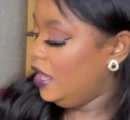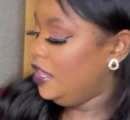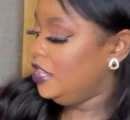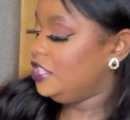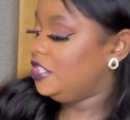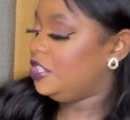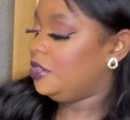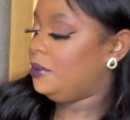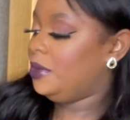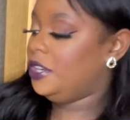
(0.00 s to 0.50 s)

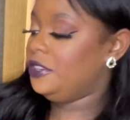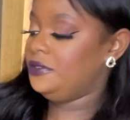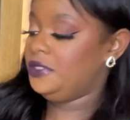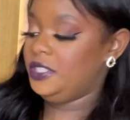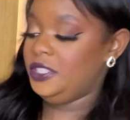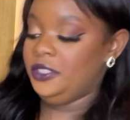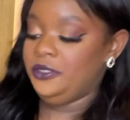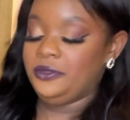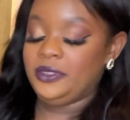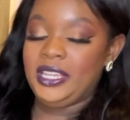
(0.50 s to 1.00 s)
So after
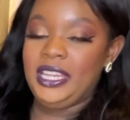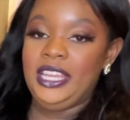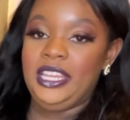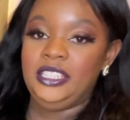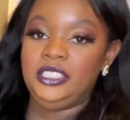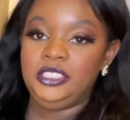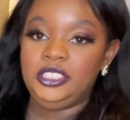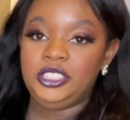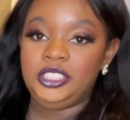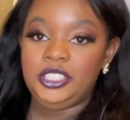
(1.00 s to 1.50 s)
you've
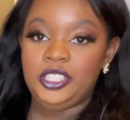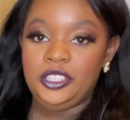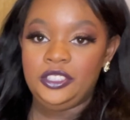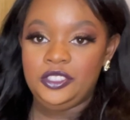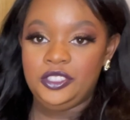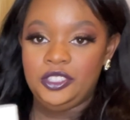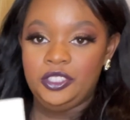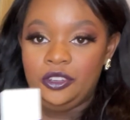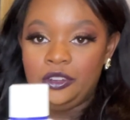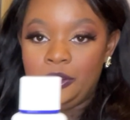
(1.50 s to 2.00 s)
cleansed, you
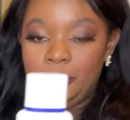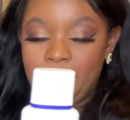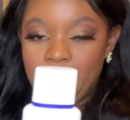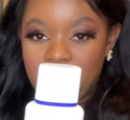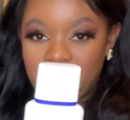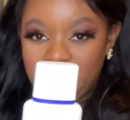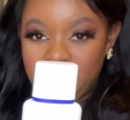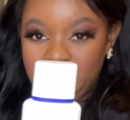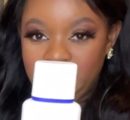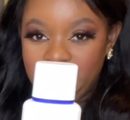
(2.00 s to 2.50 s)
use your
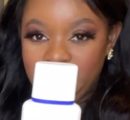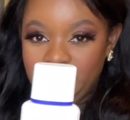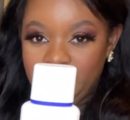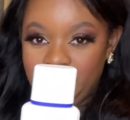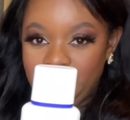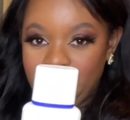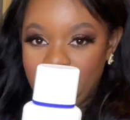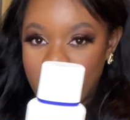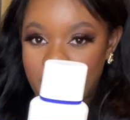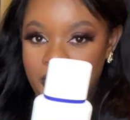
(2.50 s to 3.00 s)
Obagi
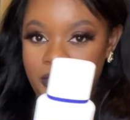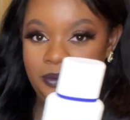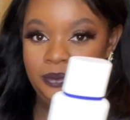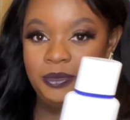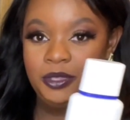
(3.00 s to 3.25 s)
toner.